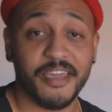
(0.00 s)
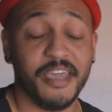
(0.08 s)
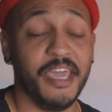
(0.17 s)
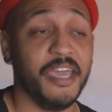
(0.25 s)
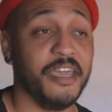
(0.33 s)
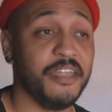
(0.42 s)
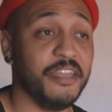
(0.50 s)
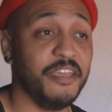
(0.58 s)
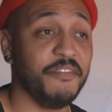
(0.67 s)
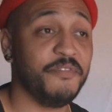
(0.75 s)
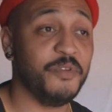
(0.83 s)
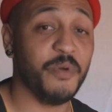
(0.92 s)
and
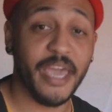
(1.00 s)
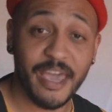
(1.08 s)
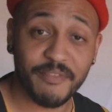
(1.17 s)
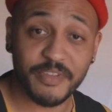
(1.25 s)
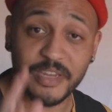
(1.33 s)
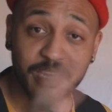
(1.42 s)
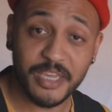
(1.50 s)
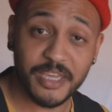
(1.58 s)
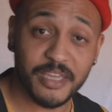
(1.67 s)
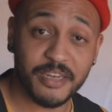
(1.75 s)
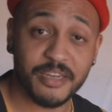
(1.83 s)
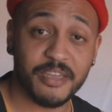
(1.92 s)
if you have it
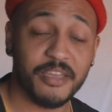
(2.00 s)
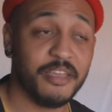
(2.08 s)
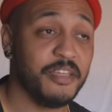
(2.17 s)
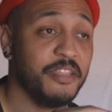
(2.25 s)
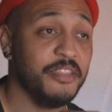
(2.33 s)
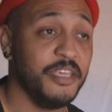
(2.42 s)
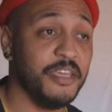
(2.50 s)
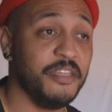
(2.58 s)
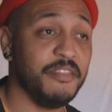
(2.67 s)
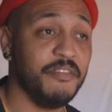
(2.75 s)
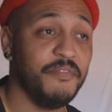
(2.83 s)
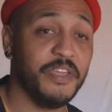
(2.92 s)
in,
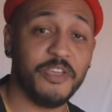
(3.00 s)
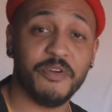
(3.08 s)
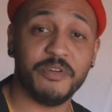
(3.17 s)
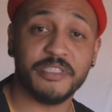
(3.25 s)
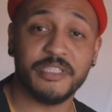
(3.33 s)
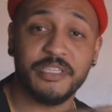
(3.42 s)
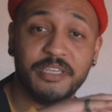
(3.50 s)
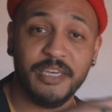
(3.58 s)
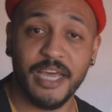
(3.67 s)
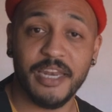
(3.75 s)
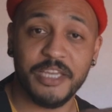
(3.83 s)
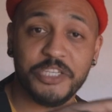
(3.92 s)
then the video is
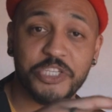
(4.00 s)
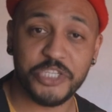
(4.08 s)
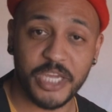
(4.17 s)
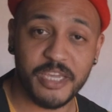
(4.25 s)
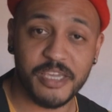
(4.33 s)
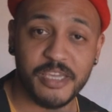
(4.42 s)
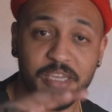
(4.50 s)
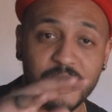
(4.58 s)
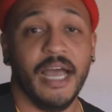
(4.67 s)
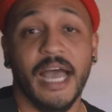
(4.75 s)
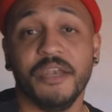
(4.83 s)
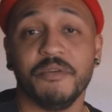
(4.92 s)
not as shaky.
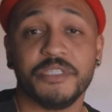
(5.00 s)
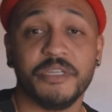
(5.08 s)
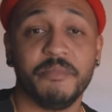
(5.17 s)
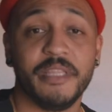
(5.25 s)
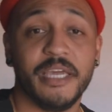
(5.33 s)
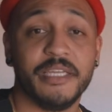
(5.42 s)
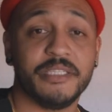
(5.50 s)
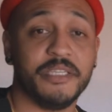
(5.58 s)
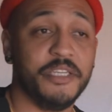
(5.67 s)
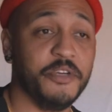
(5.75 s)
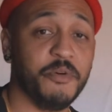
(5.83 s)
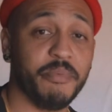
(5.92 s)
I know some of that is a
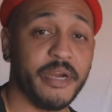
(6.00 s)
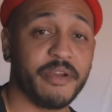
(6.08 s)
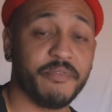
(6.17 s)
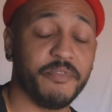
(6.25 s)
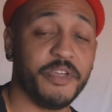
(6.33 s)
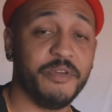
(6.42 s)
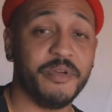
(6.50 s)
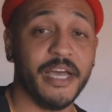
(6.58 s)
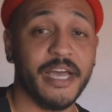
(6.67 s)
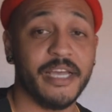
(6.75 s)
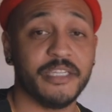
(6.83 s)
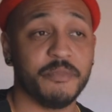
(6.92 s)
deal breaker for you
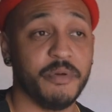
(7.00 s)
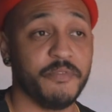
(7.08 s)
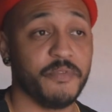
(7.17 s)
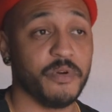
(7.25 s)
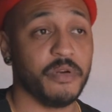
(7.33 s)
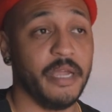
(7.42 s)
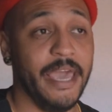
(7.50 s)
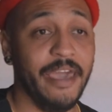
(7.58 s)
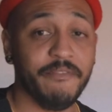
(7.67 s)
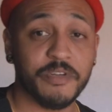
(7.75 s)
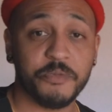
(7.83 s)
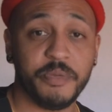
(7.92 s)
guys, but for
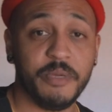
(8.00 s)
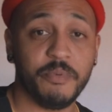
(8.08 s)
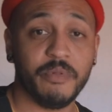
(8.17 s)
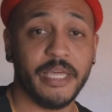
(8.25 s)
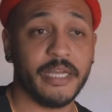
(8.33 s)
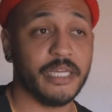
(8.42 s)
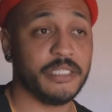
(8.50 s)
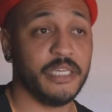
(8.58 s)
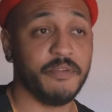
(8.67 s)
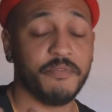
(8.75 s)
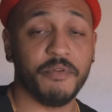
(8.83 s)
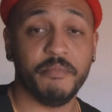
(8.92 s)
average people, like I
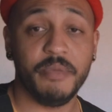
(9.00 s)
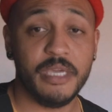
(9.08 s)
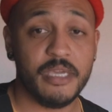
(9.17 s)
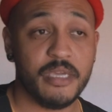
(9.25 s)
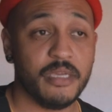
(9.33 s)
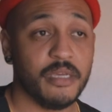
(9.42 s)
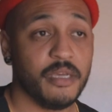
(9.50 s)
said, for me,